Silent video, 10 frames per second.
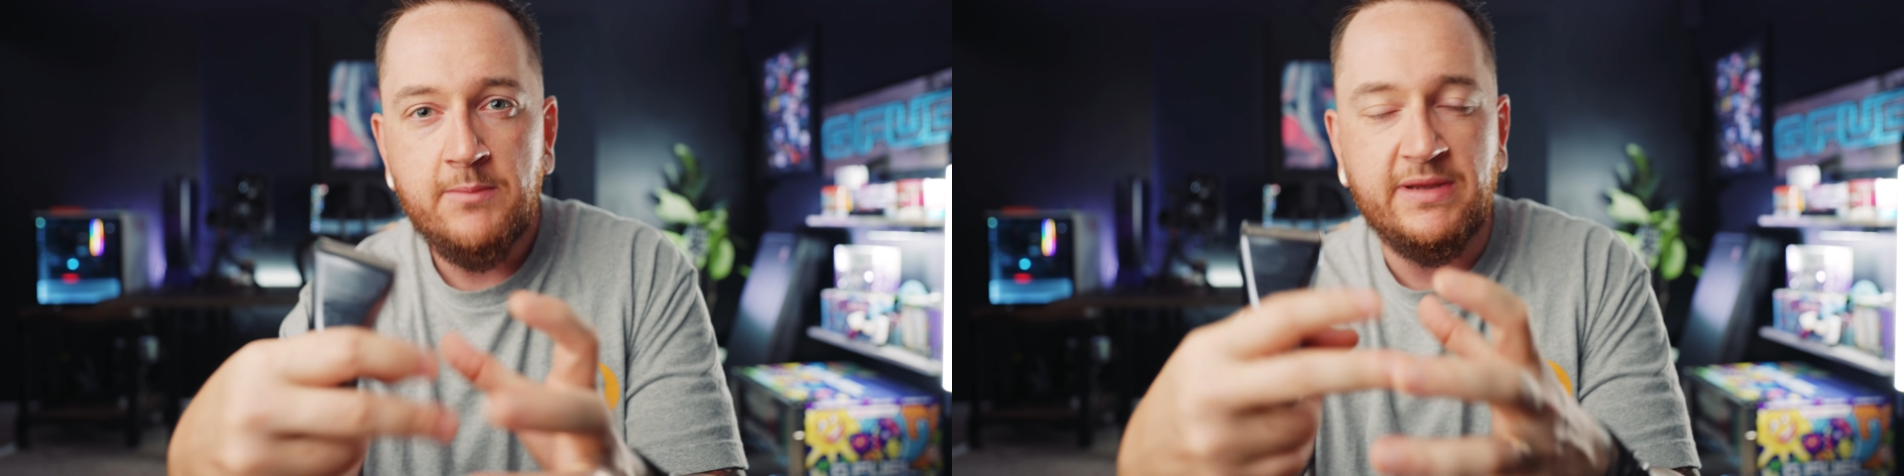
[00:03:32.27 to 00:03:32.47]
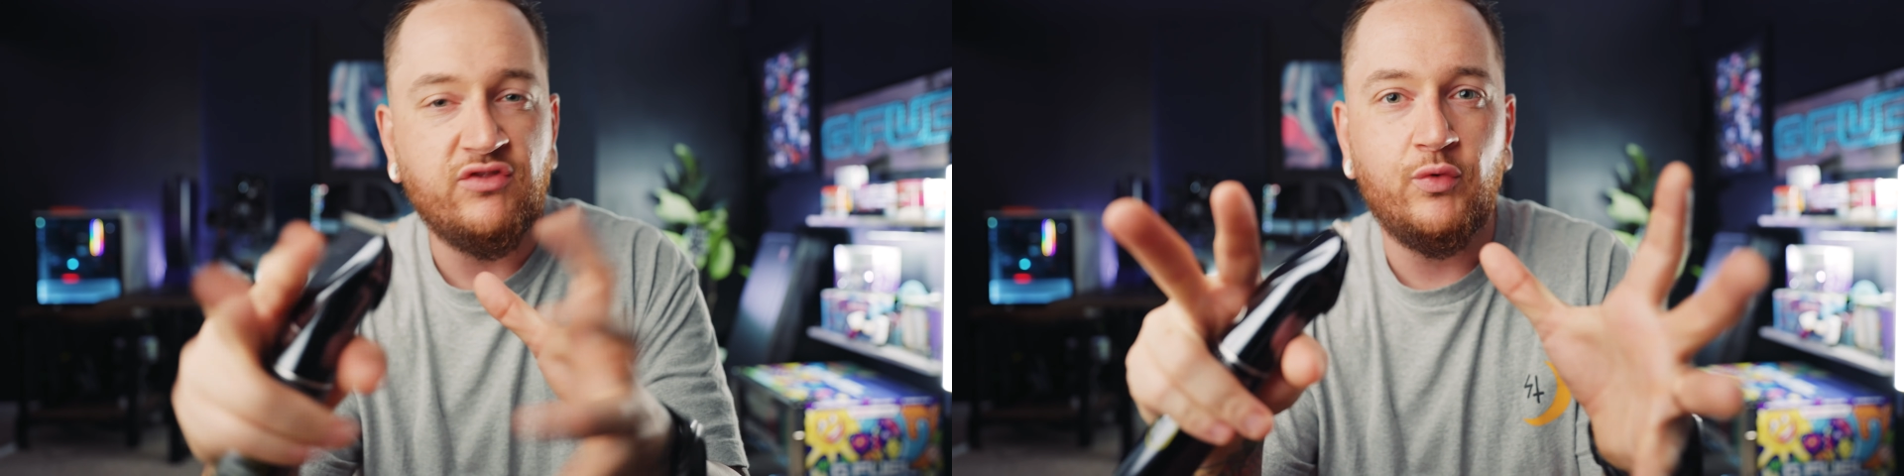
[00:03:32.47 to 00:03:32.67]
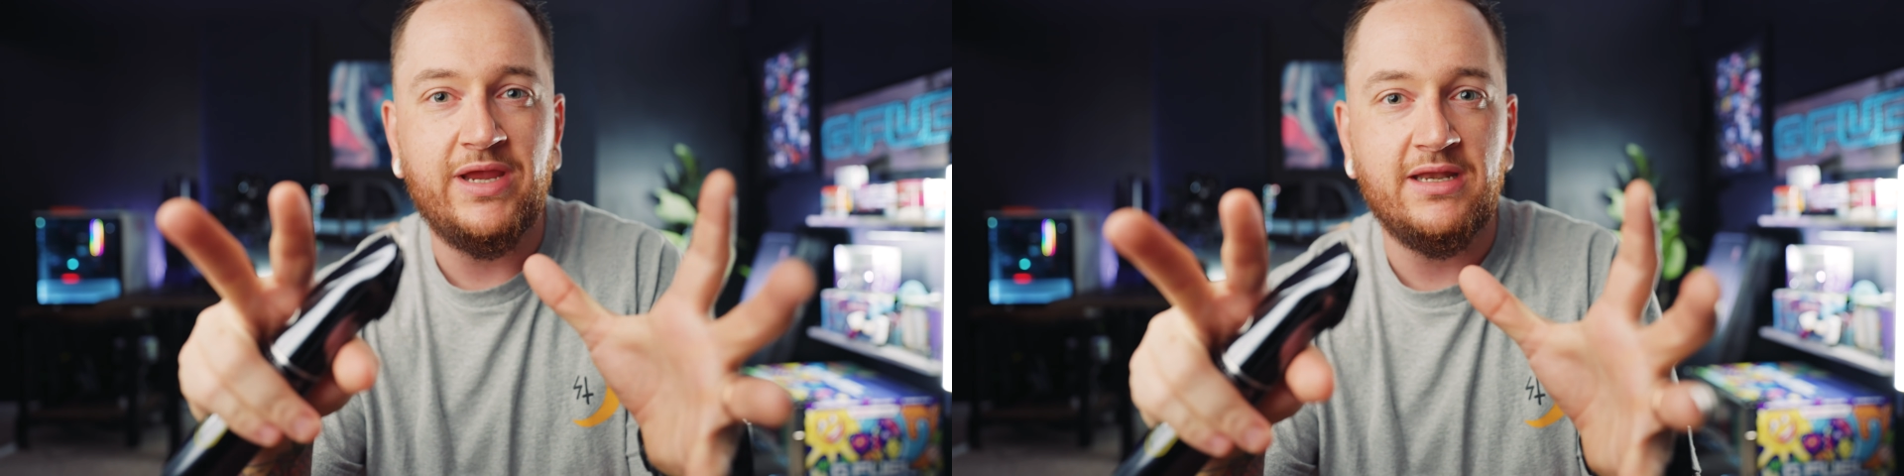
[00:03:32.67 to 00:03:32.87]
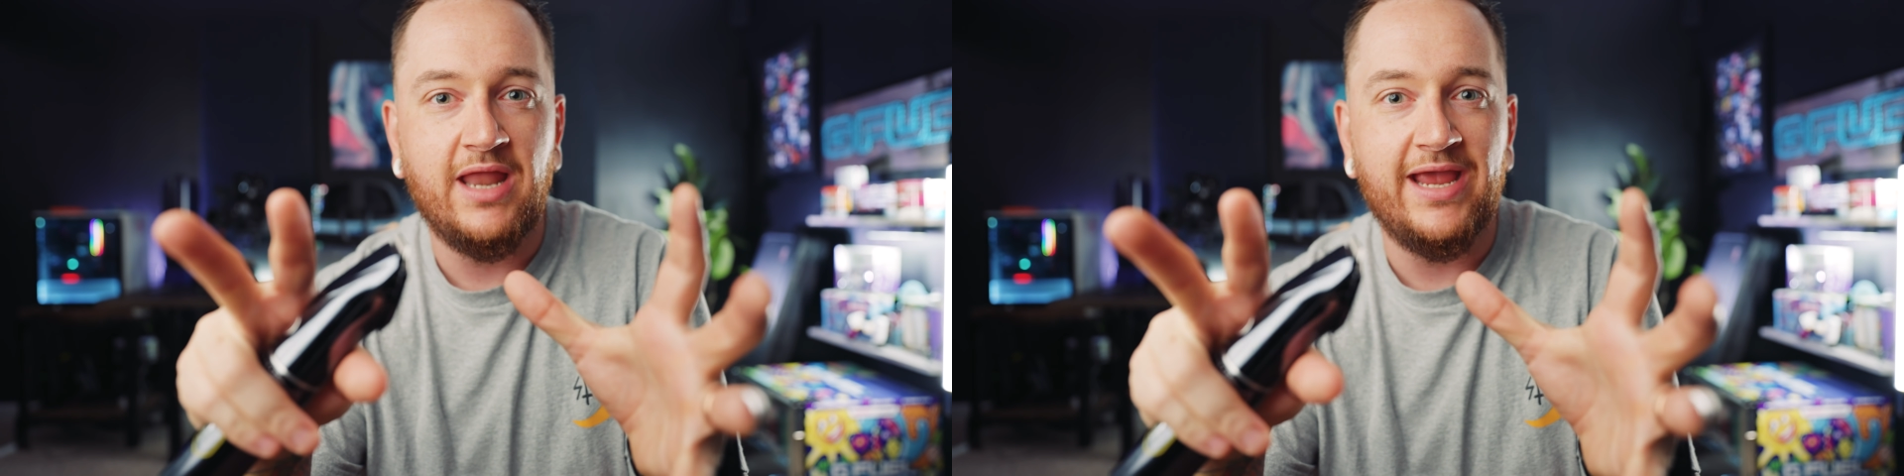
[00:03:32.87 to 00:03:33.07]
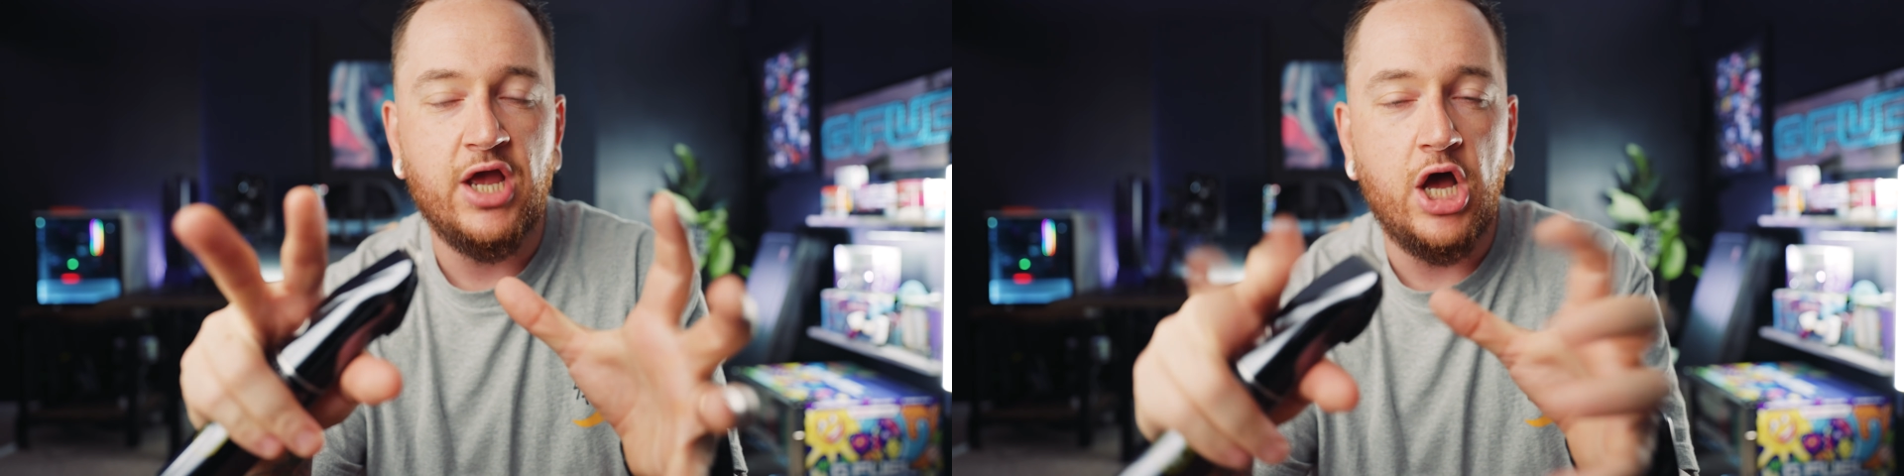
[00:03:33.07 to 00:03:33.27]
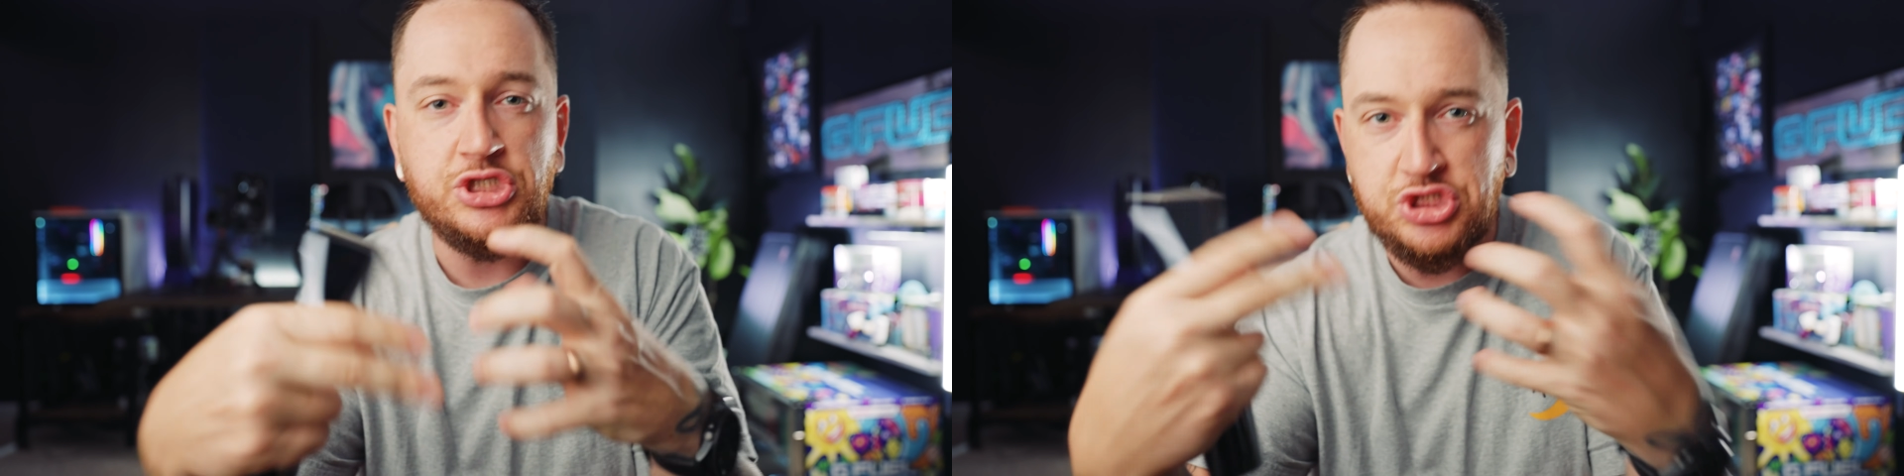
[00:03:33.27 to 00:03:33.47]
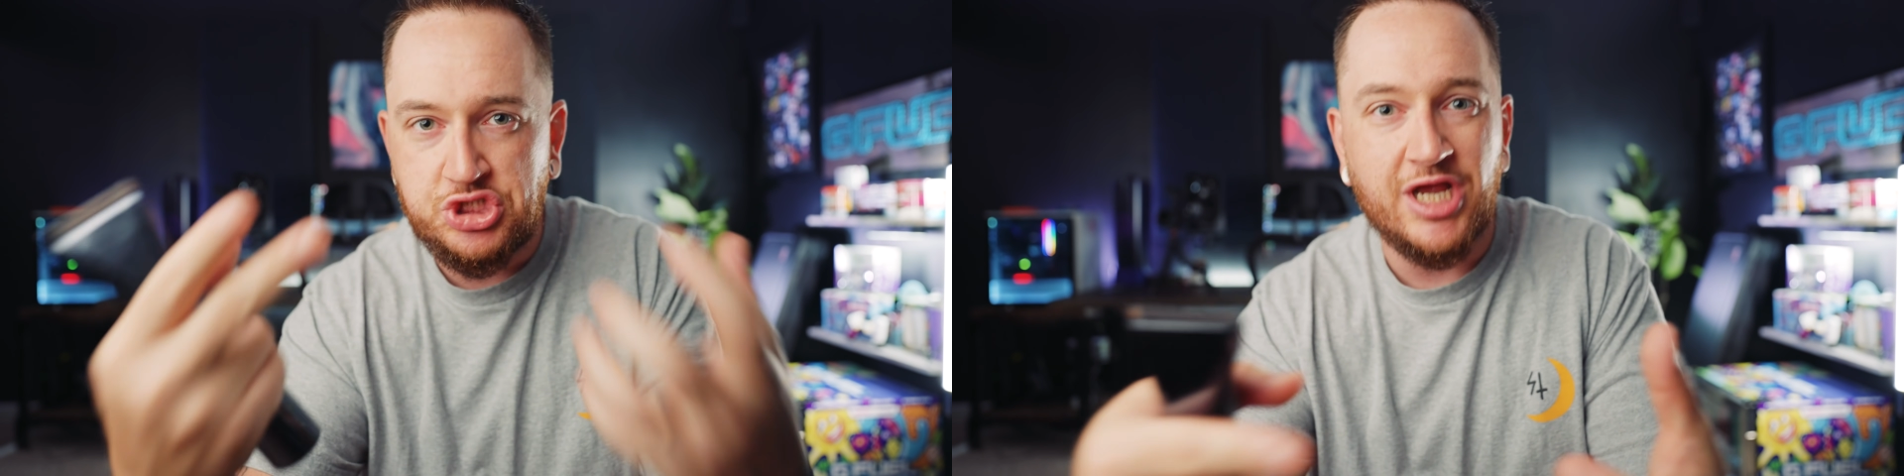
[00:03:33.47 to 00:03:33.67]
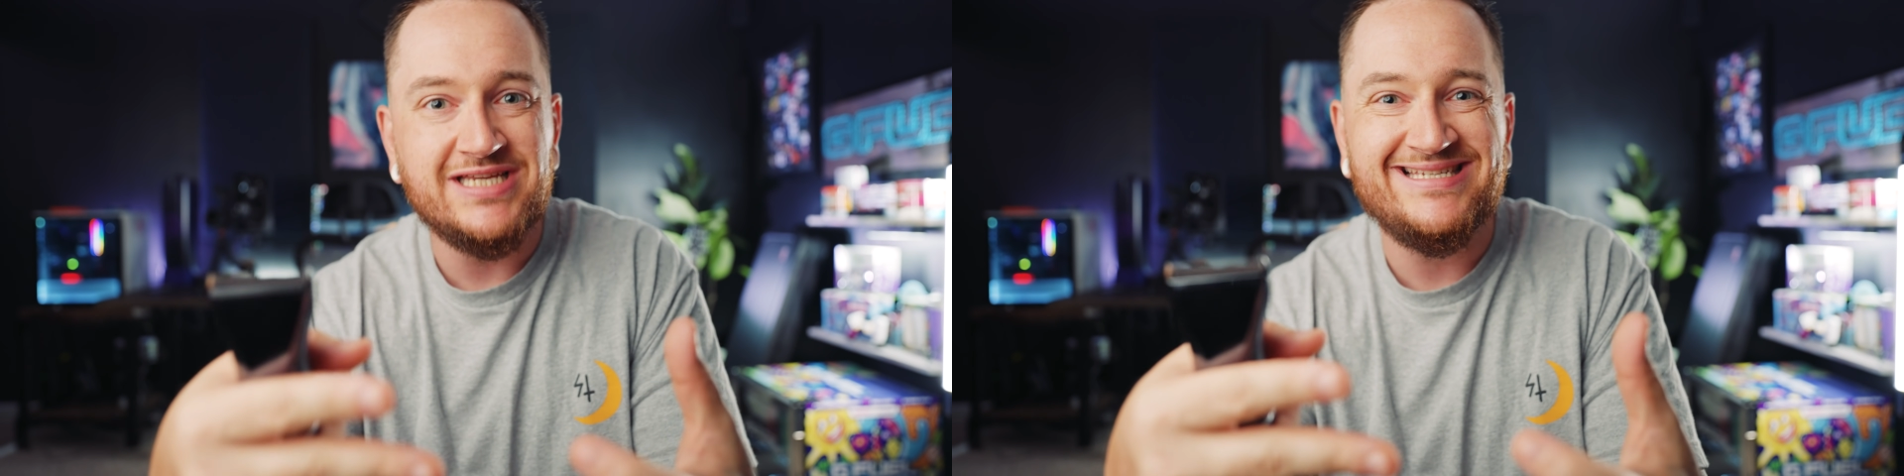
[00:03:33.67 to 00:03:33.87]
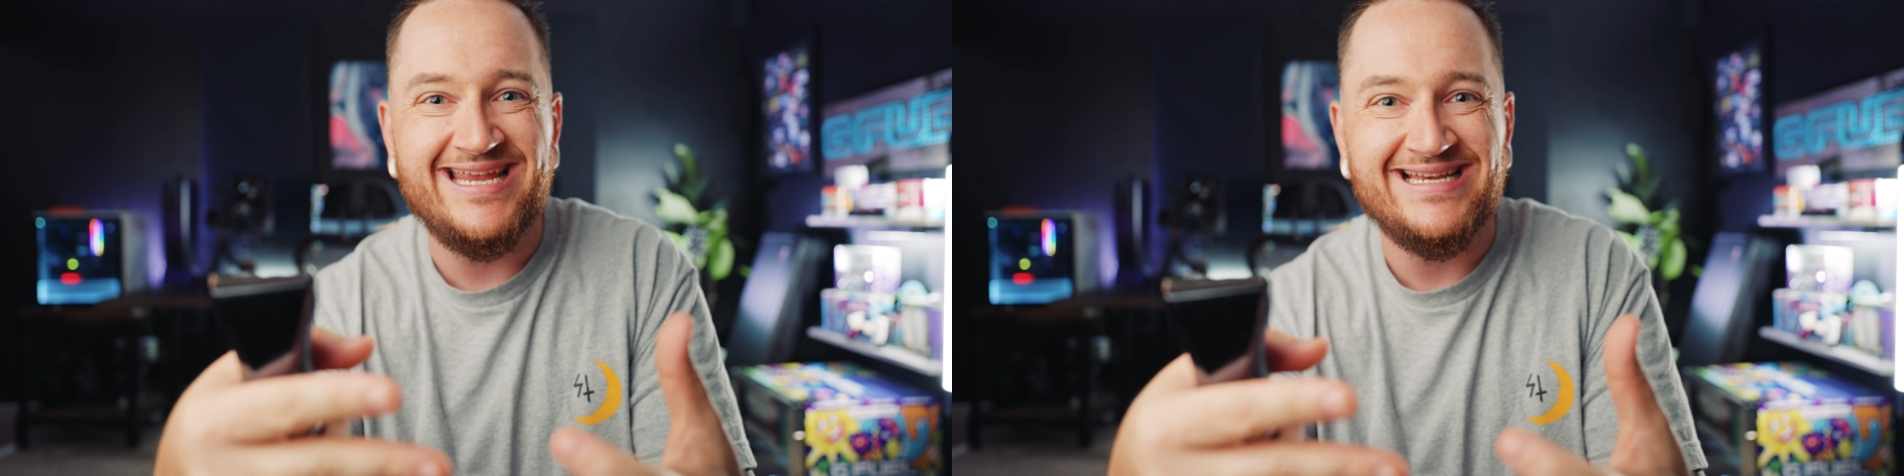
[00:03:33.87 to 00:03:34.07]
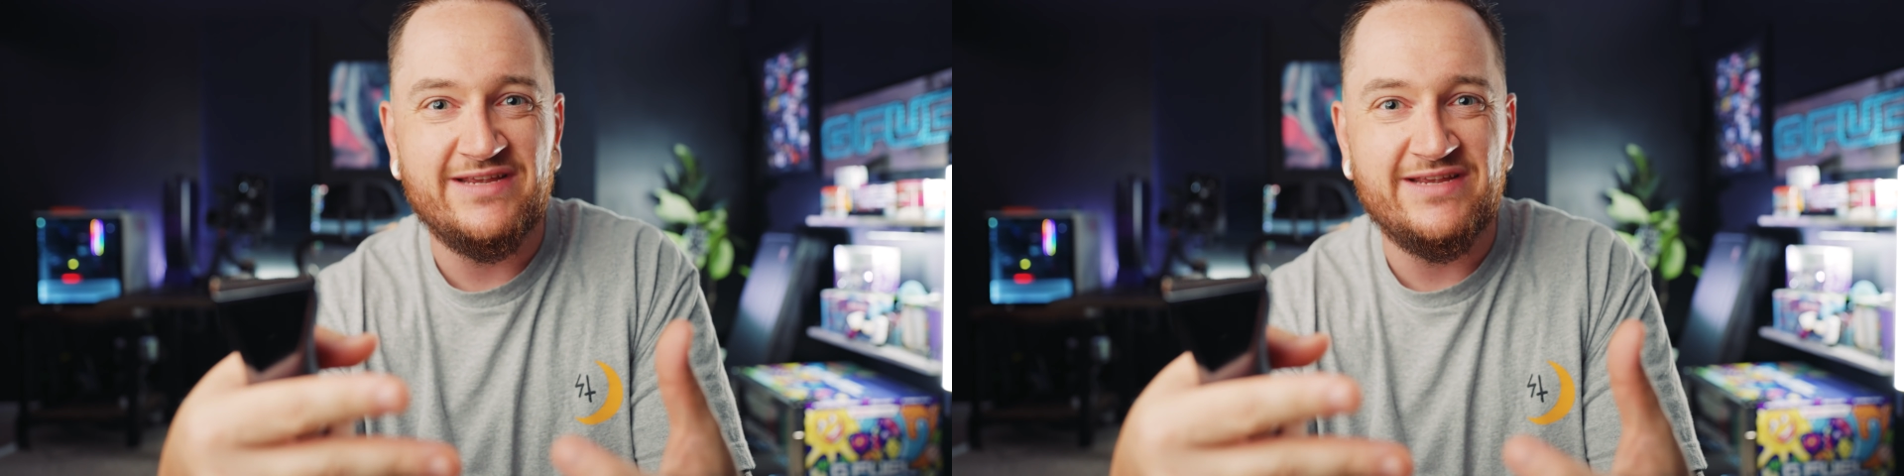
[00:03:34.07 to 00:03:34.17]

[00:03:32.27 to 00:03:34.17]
between like adjusting